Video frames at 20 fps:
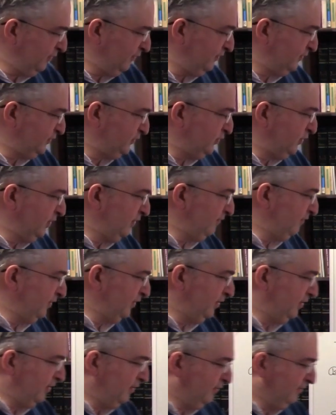a story
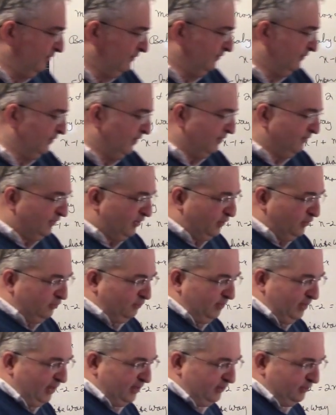of an old
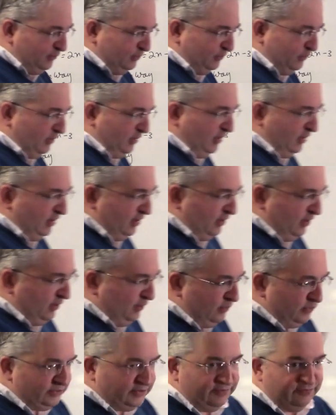man who
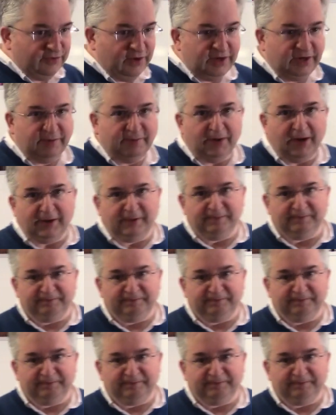was a friend of mine.